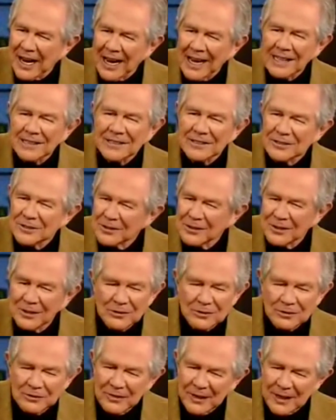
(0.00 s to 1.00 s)
I saw
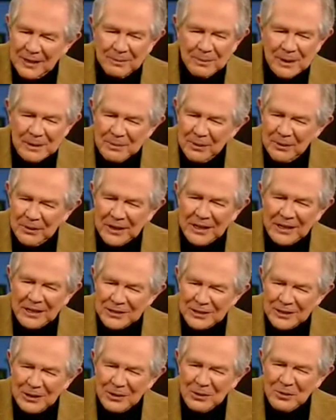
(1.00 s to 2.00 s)
those fat people.
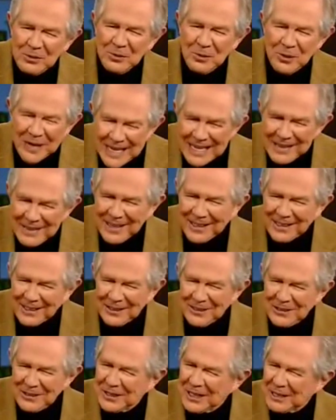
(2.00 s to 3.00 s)
There's no way they
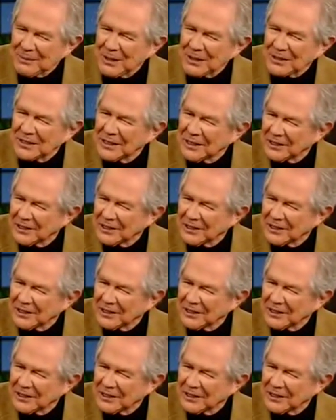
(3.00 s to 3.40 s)
could lose that much.